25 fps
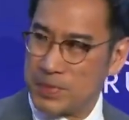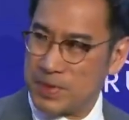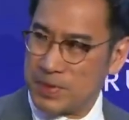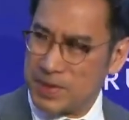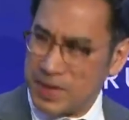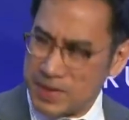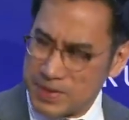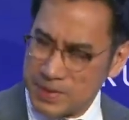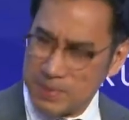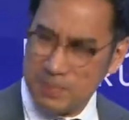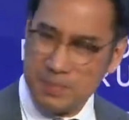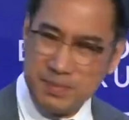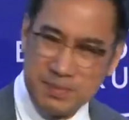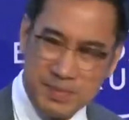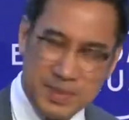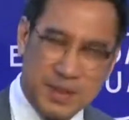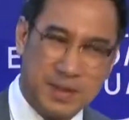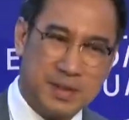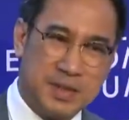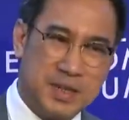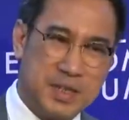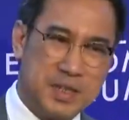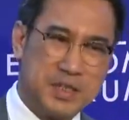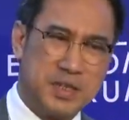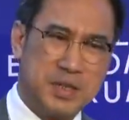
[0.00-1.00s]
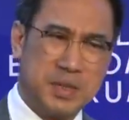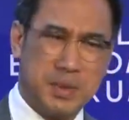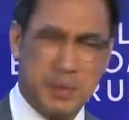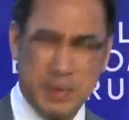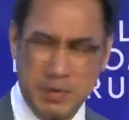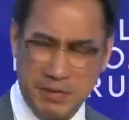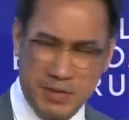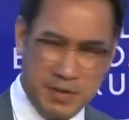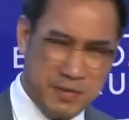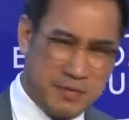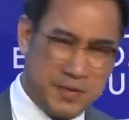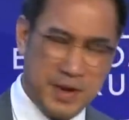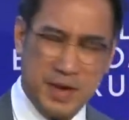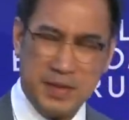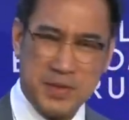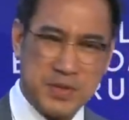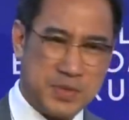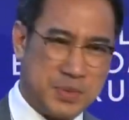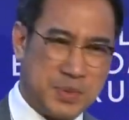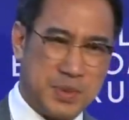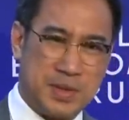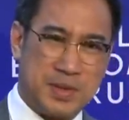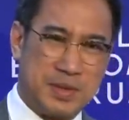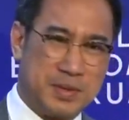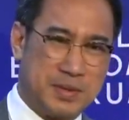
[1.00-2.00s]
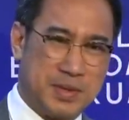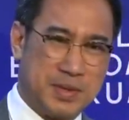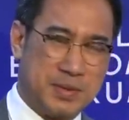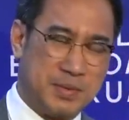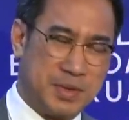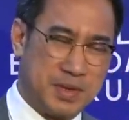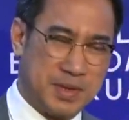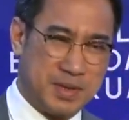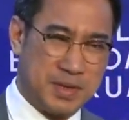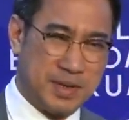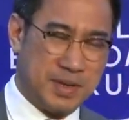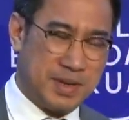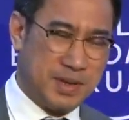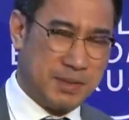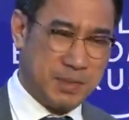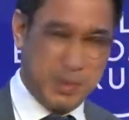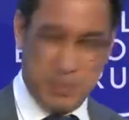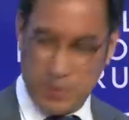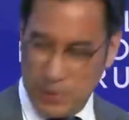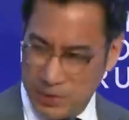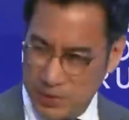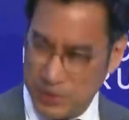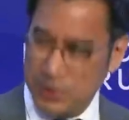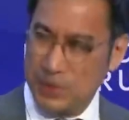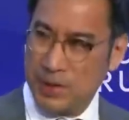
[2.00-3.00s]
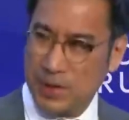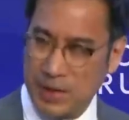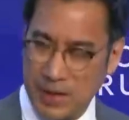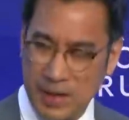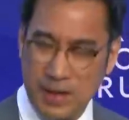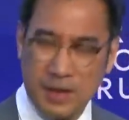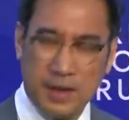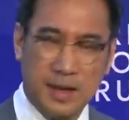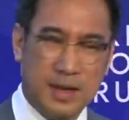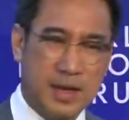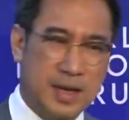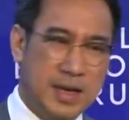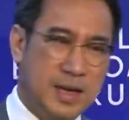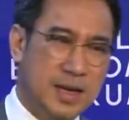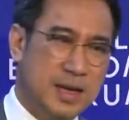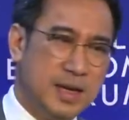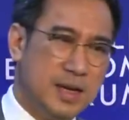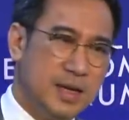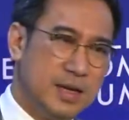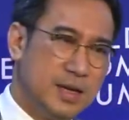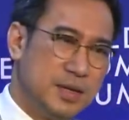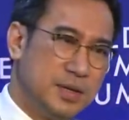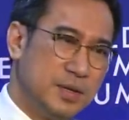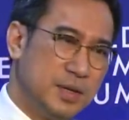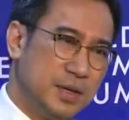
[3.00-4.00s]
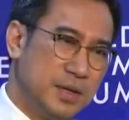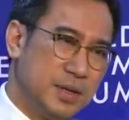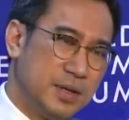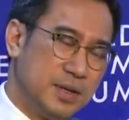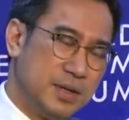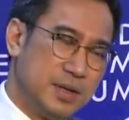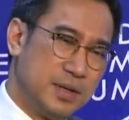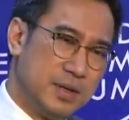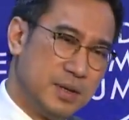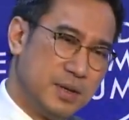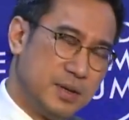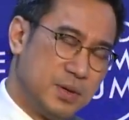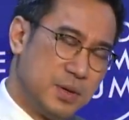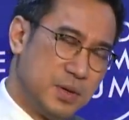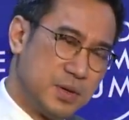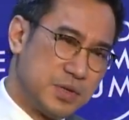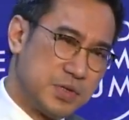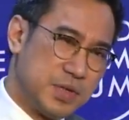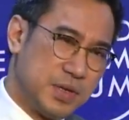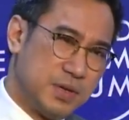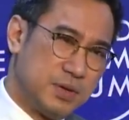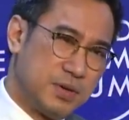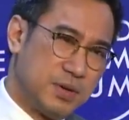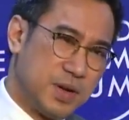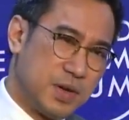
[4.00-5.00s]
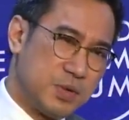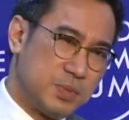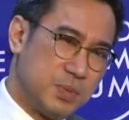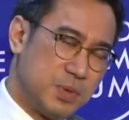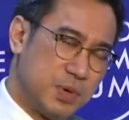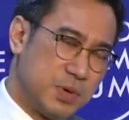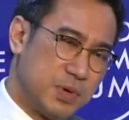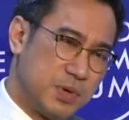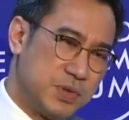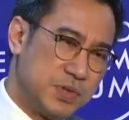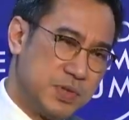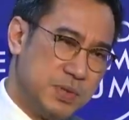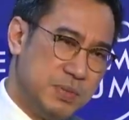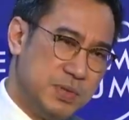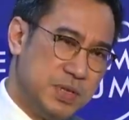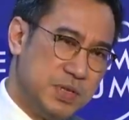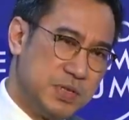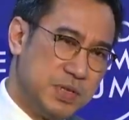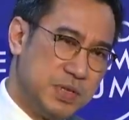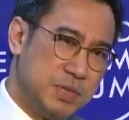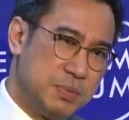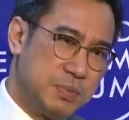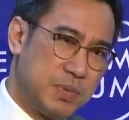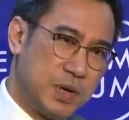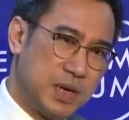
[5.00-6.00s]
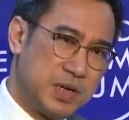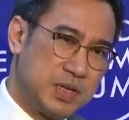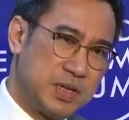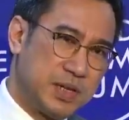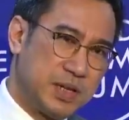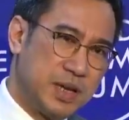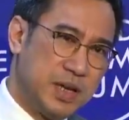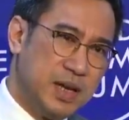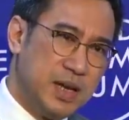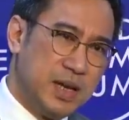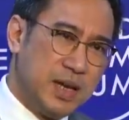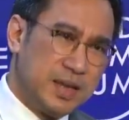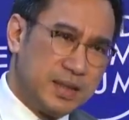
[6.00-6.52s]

So that's, you know, an issue. And we found this with when we were doing the wholesale cross-border CBDC project.